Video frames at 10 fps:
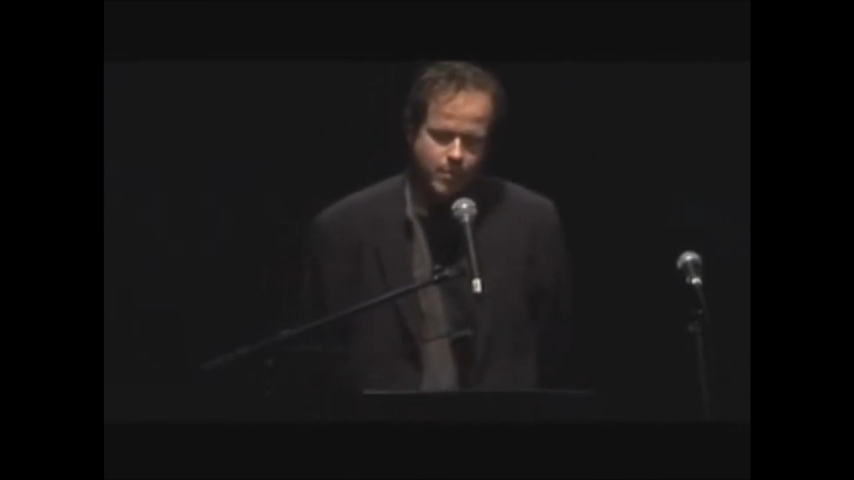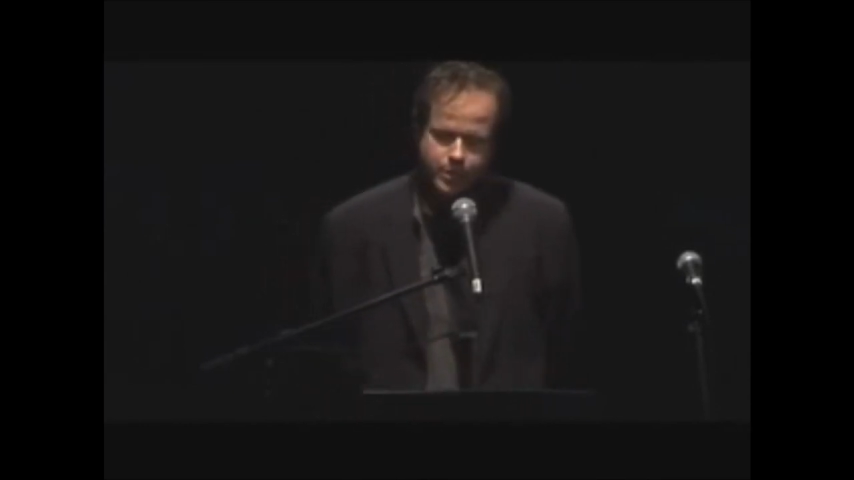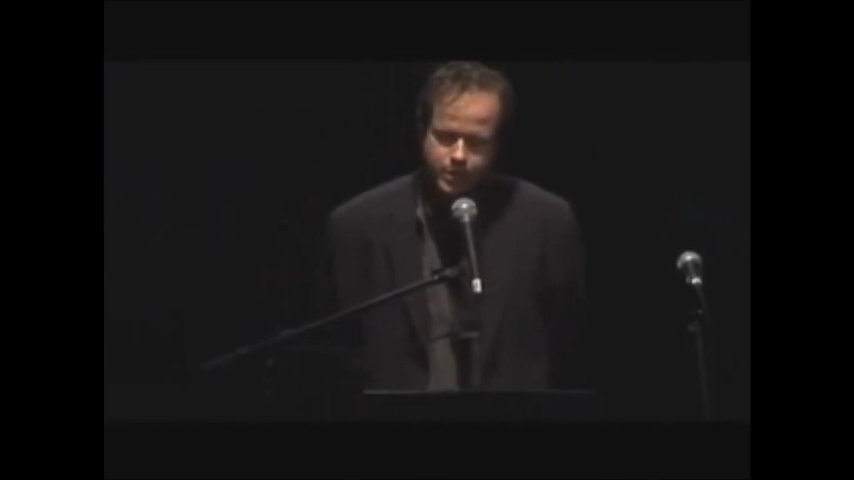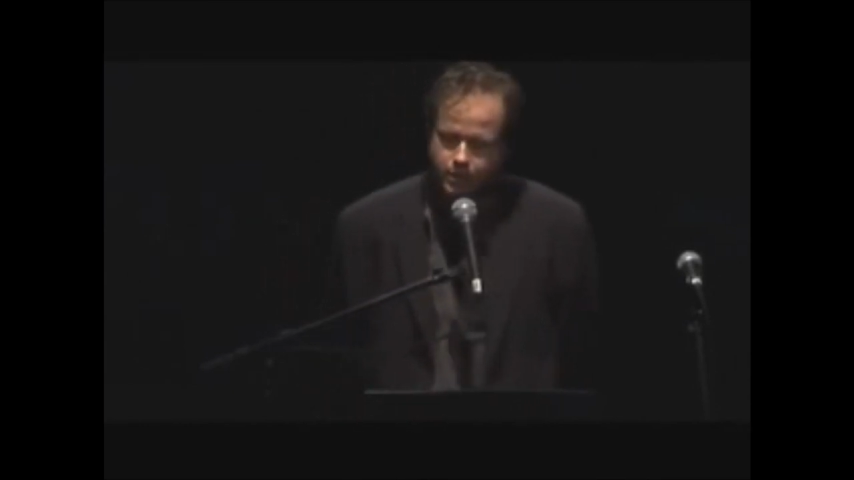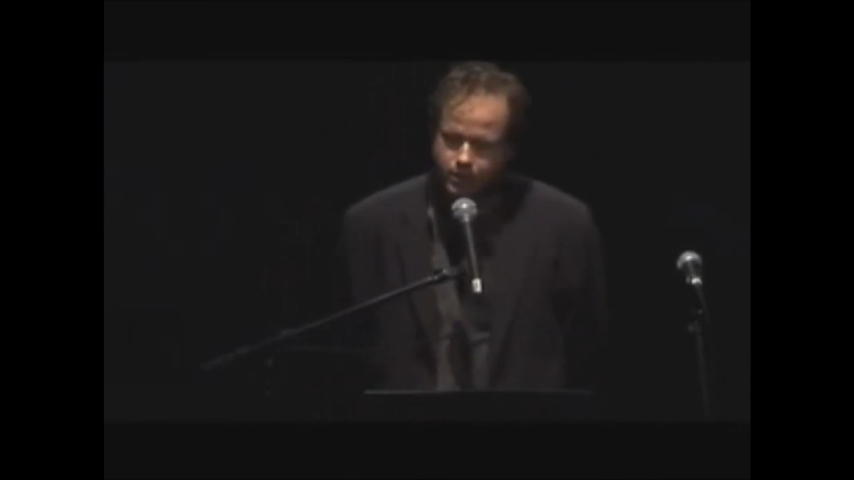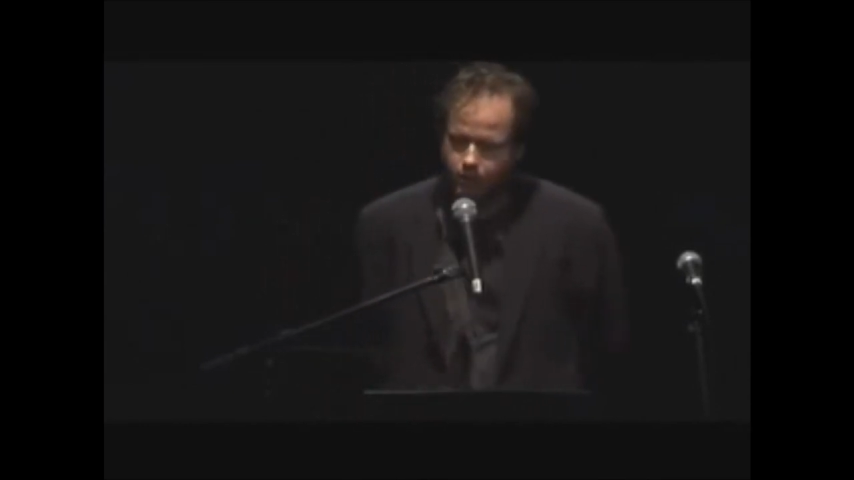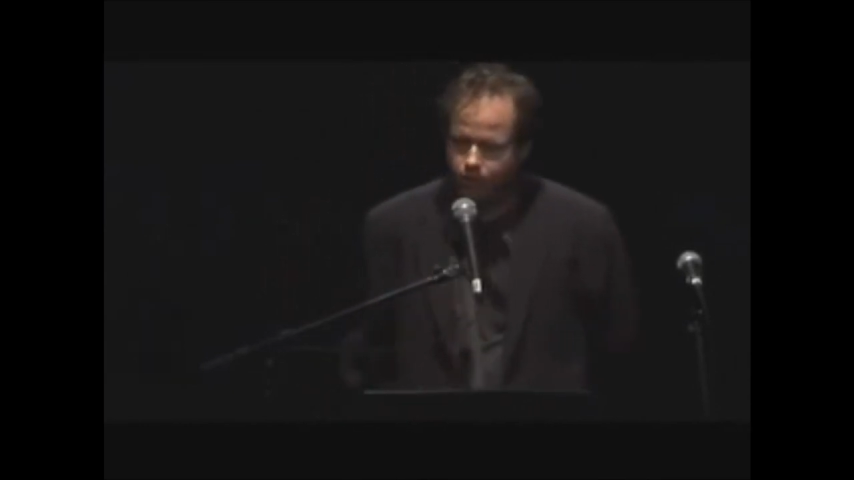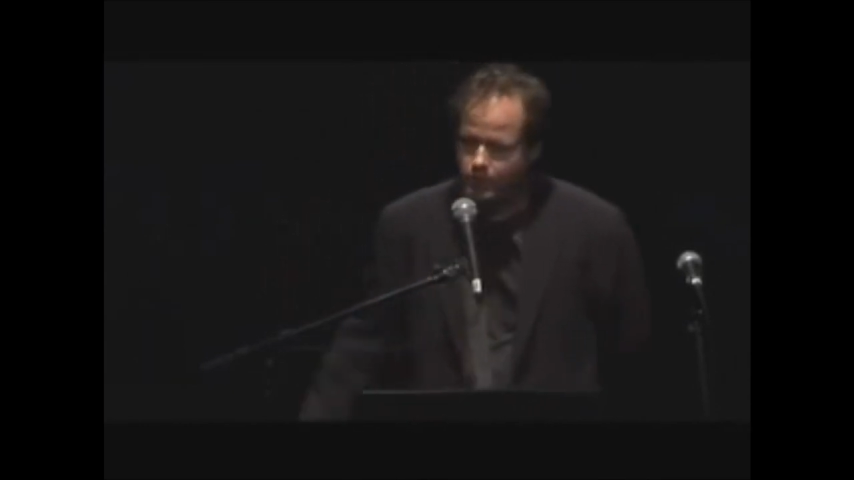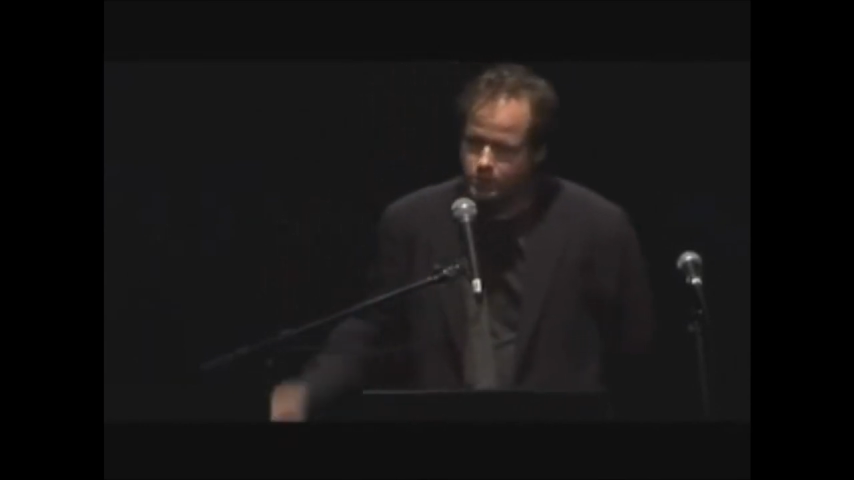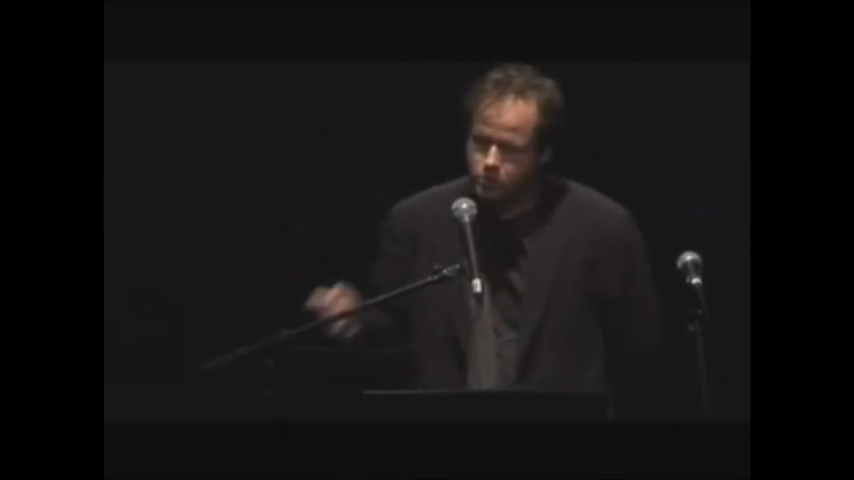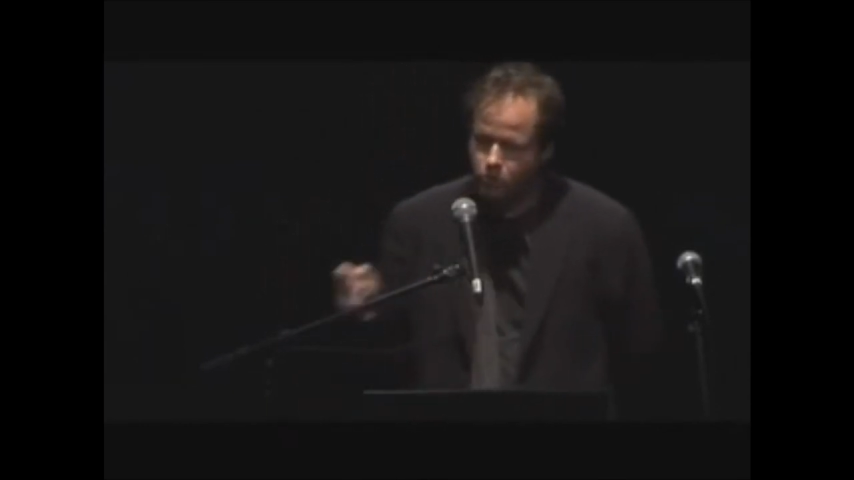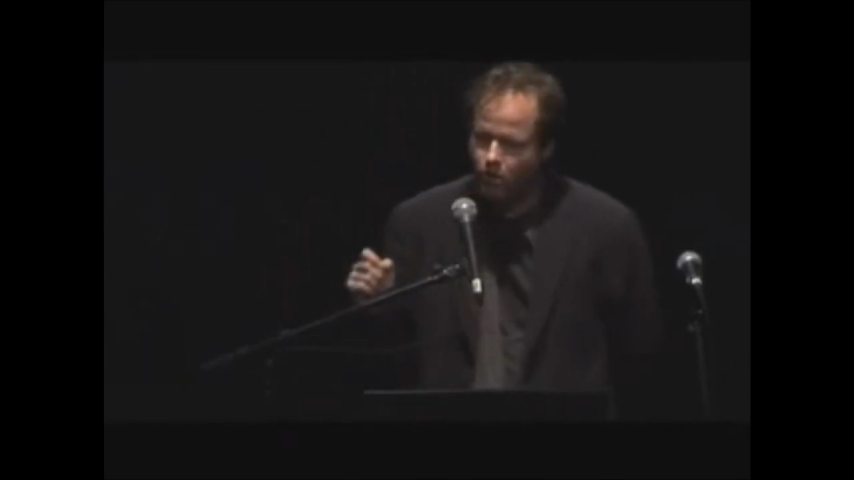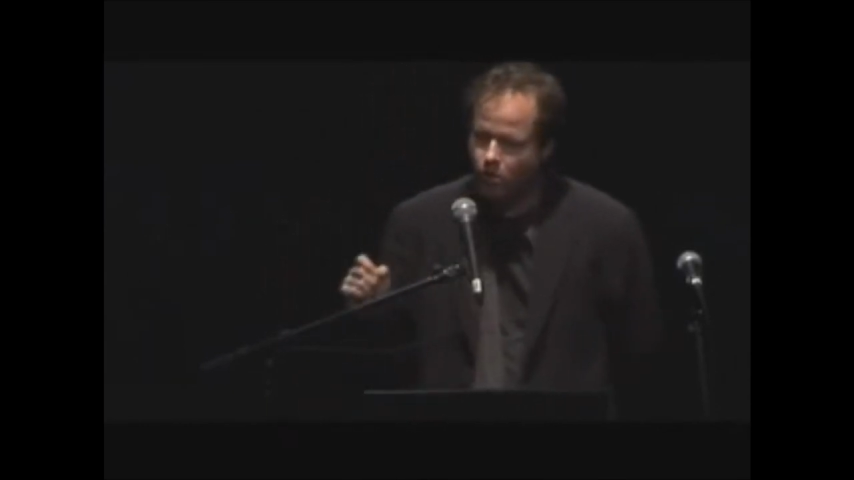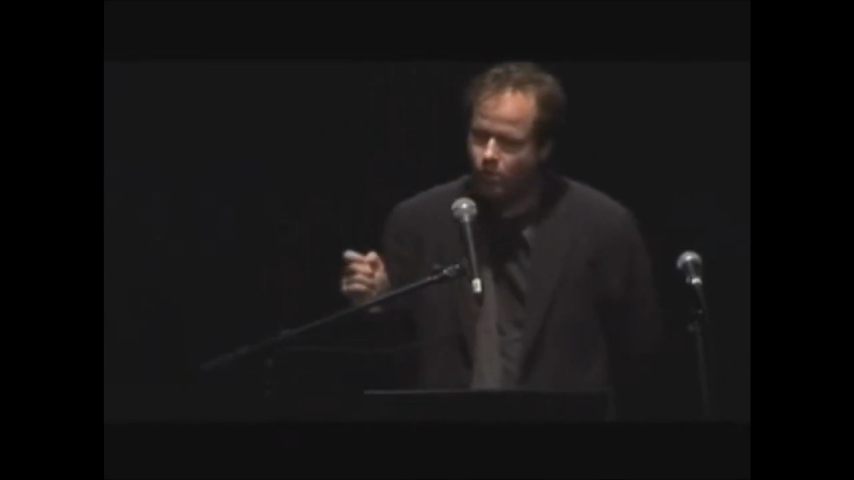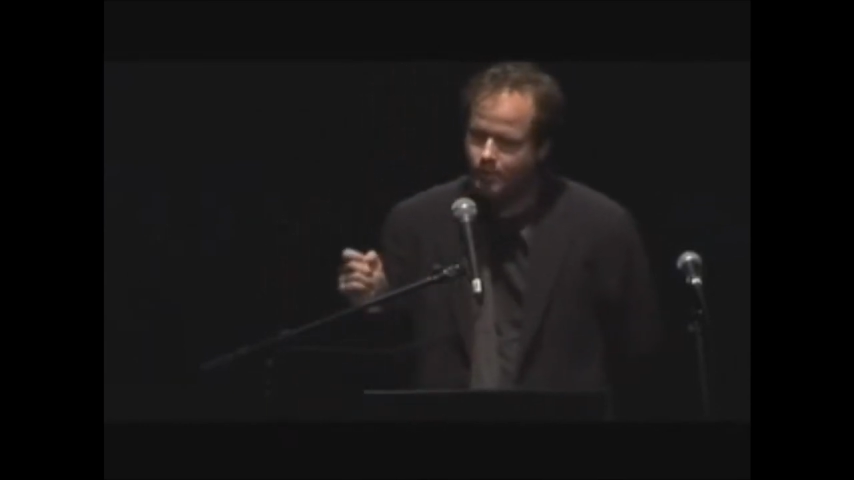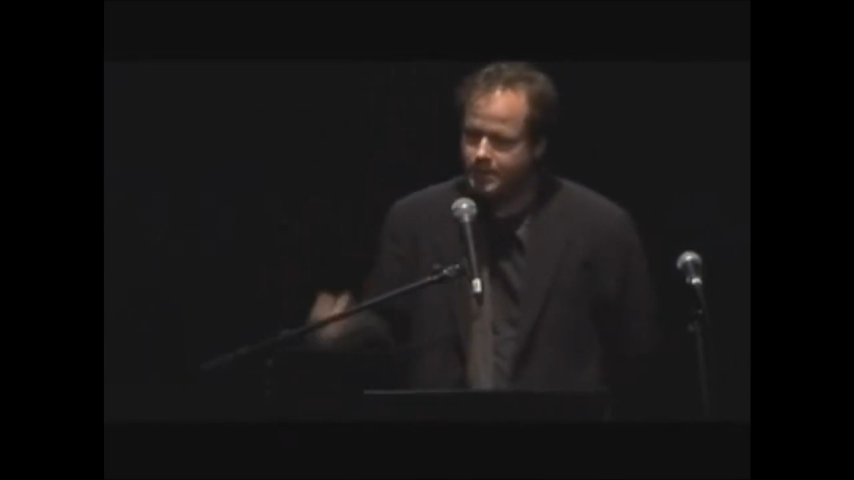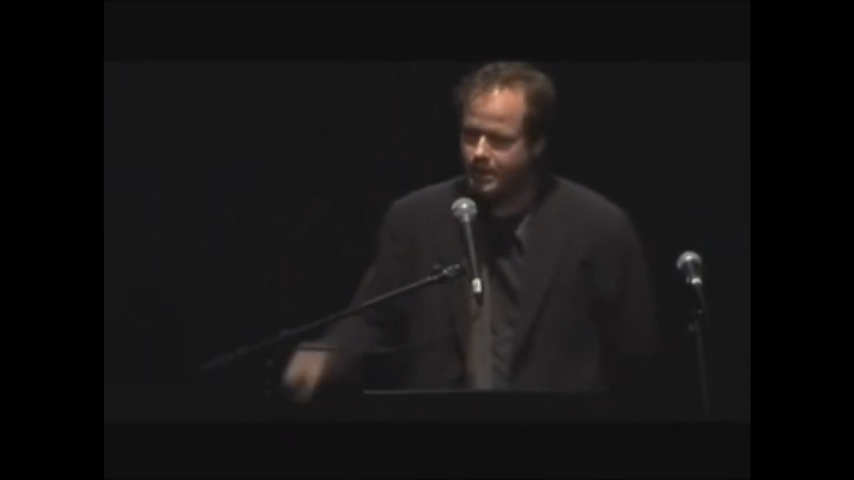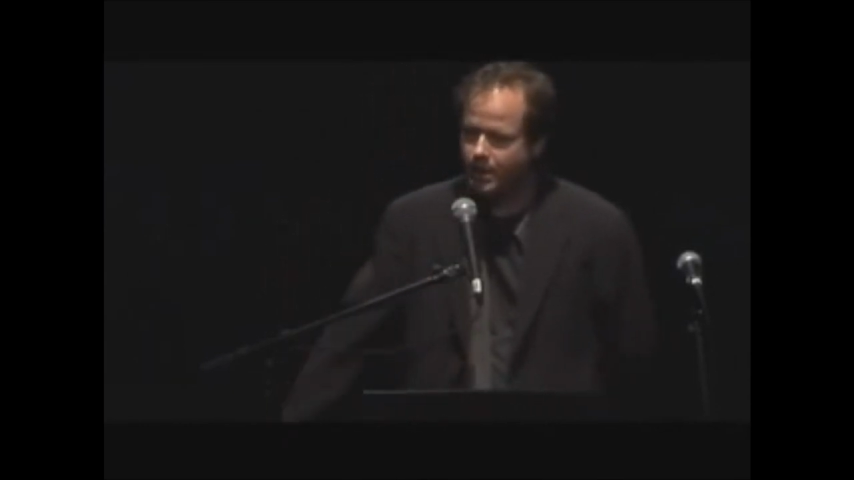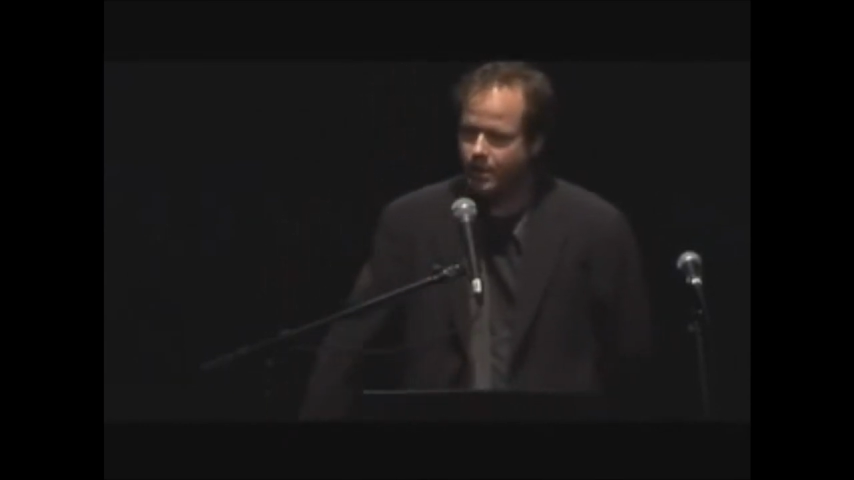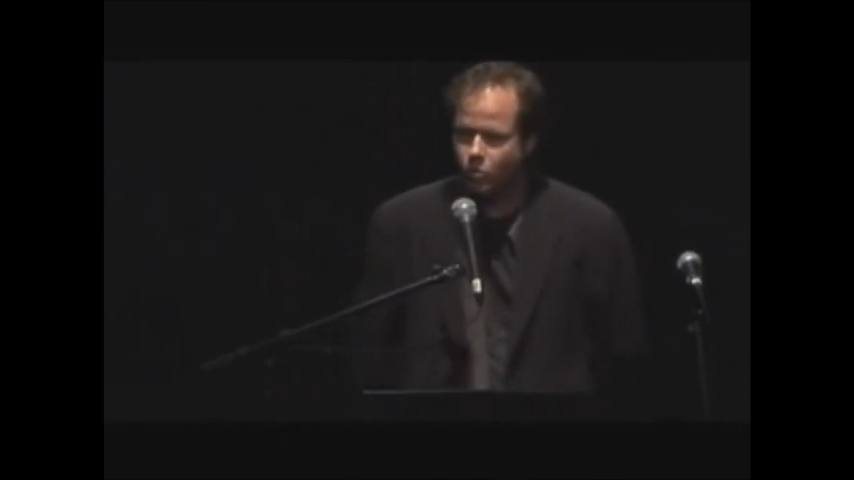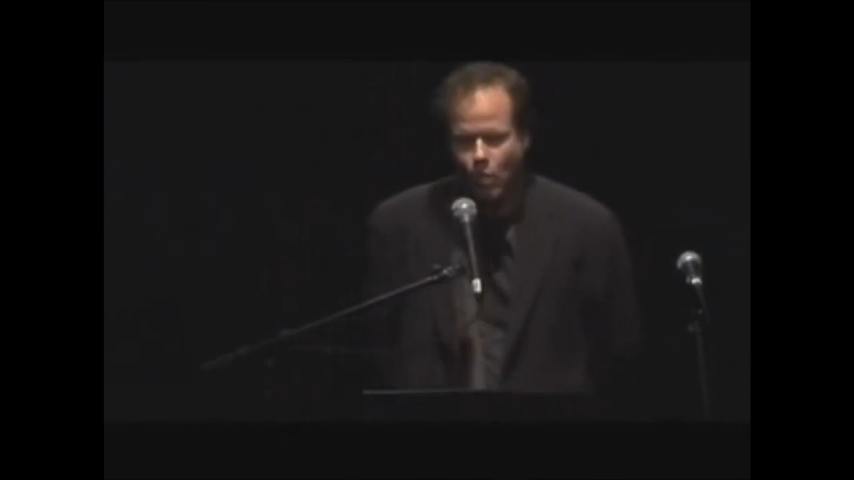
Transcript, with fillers: but these strong women characters,